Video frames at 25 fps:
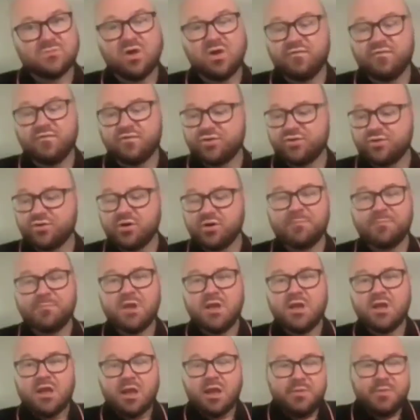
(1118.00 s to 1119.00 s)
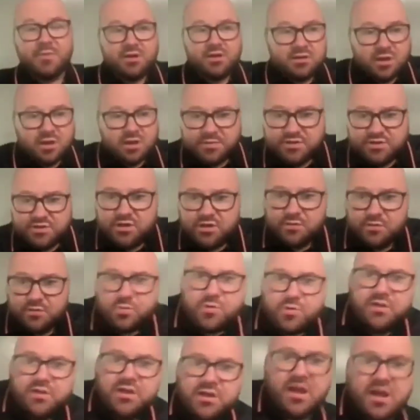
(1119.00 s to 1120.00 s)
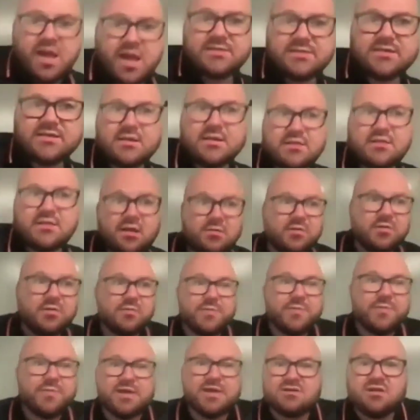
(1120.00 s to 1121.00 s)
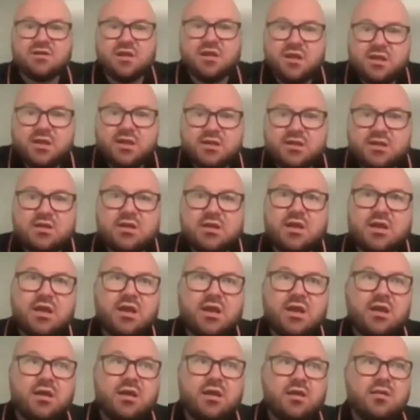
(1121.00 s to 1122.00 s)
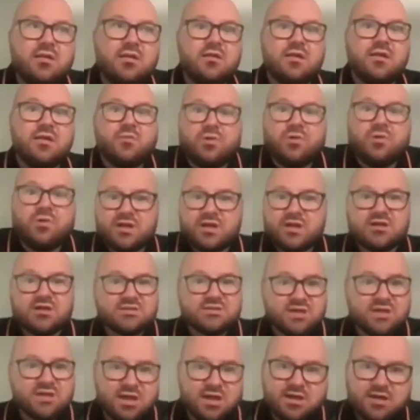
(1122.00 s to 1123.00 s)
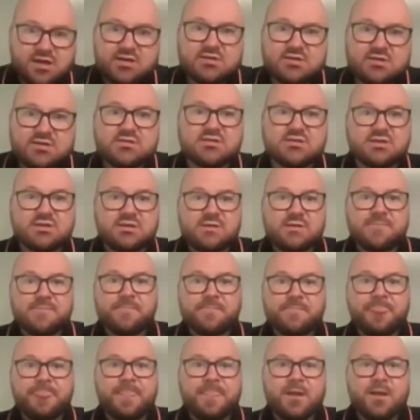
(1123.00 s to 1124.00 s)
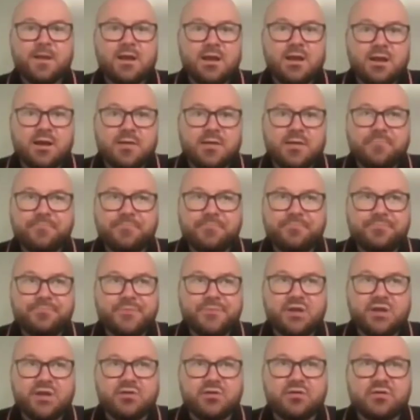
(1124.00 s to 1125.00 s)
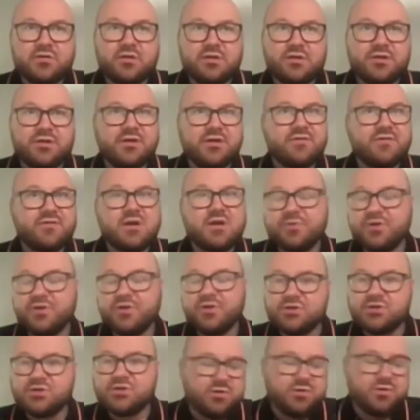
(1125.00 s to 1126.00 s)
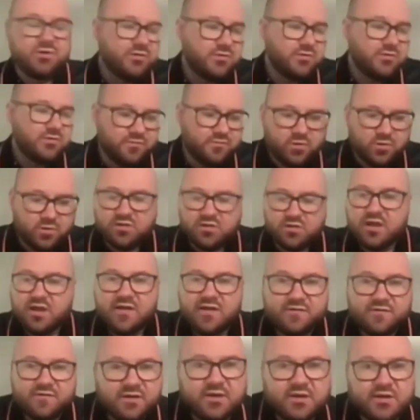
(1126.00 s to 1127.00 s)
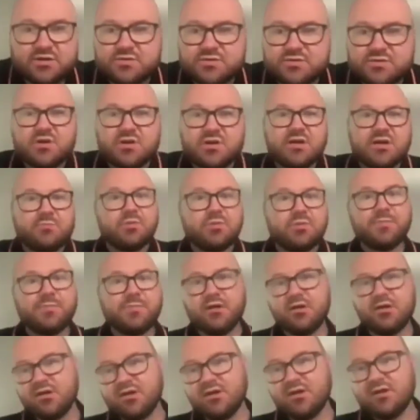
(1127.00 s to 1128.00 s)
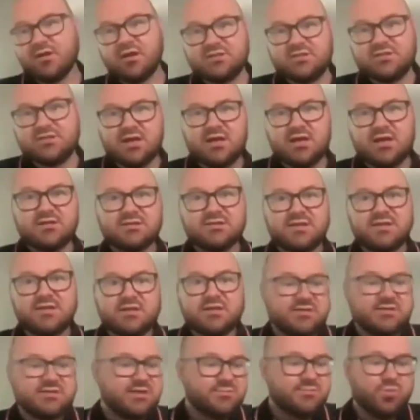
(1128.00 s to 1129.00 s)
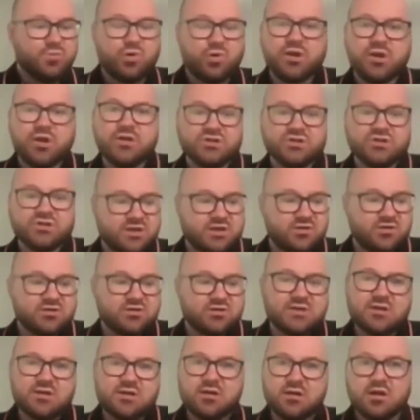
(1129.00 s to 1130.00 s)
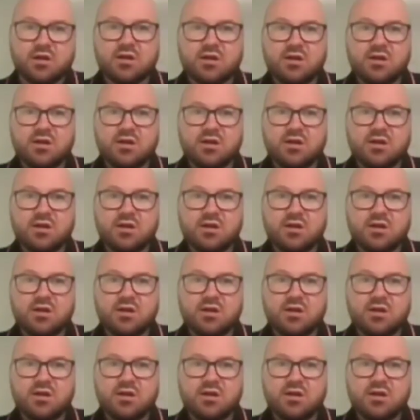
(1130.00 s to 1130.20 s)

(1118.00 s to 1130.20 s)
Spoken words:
for sure. I mean, to your point, like I sat down with a past client and they want to downsize. They have a couple of years worth of work left and they just want to get prepared to downsize and downsize mortgage, et cetera, et cetera.